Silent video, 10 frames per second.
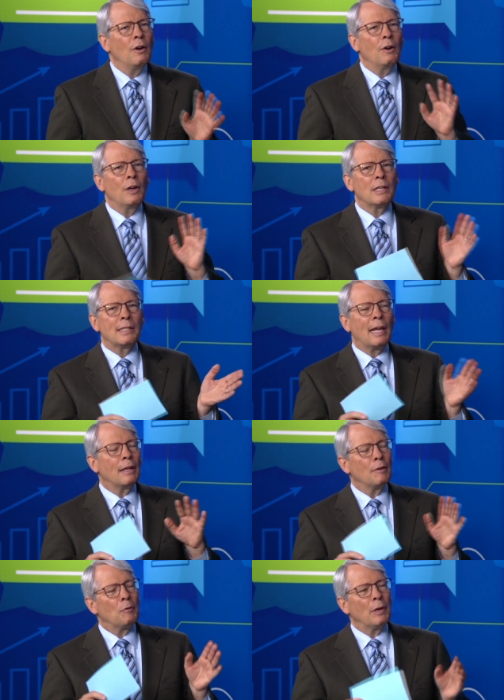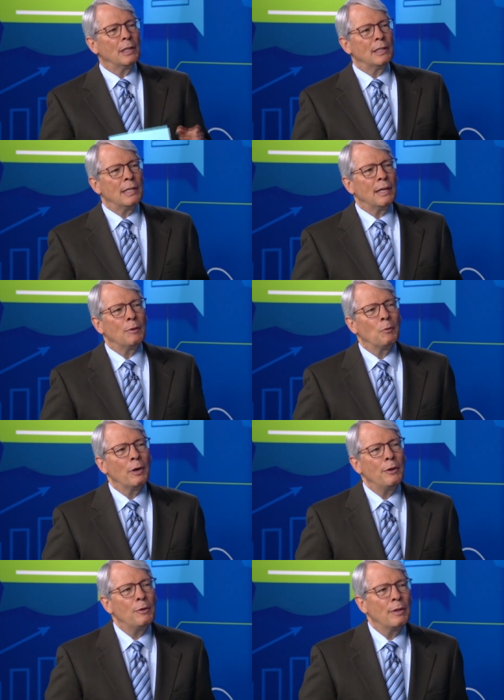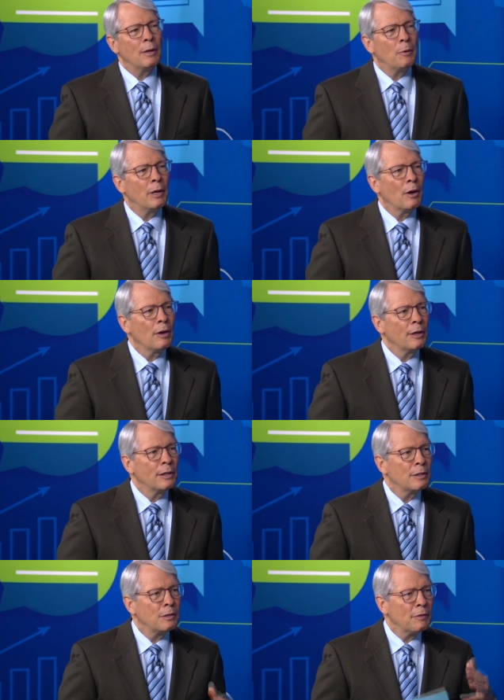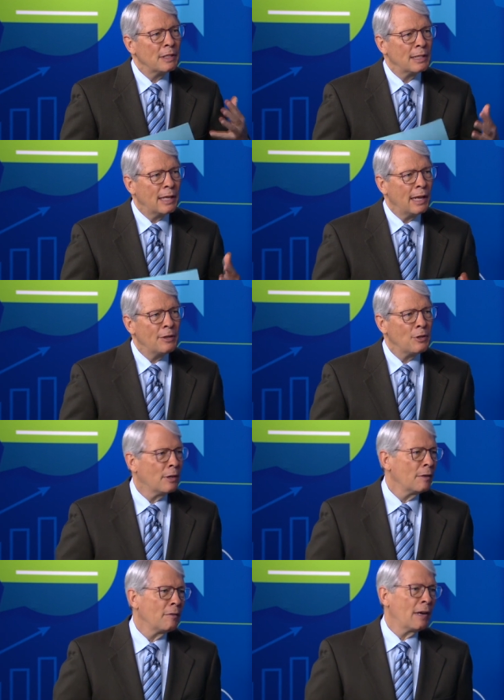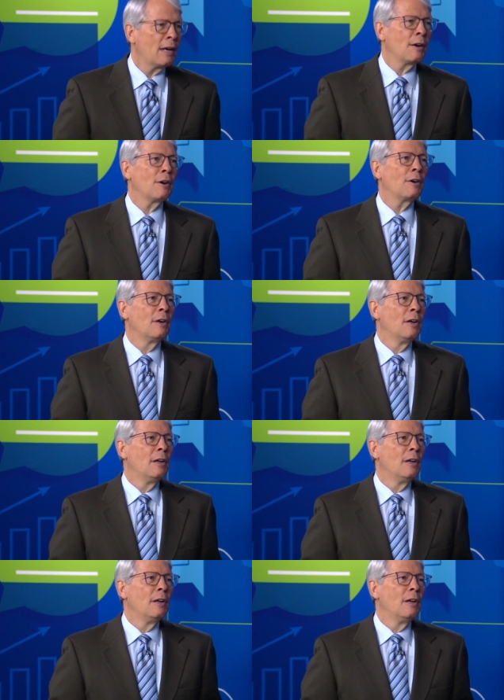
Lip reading: On a scale of 1 to 10, where do you think we are in the sophistication of our